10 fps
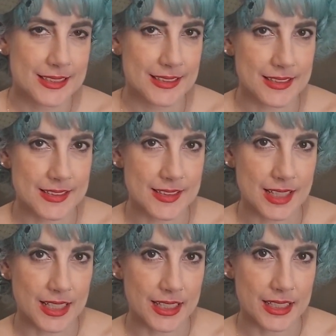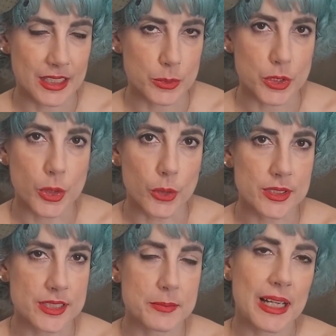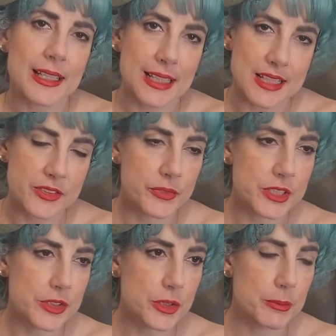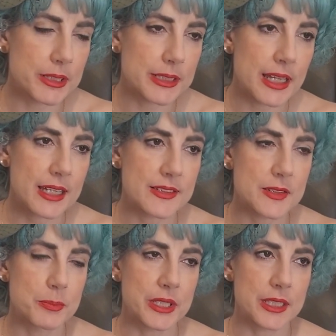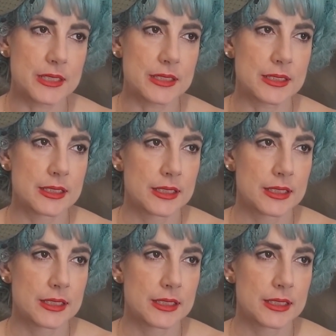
since I recorded my last video, but it has been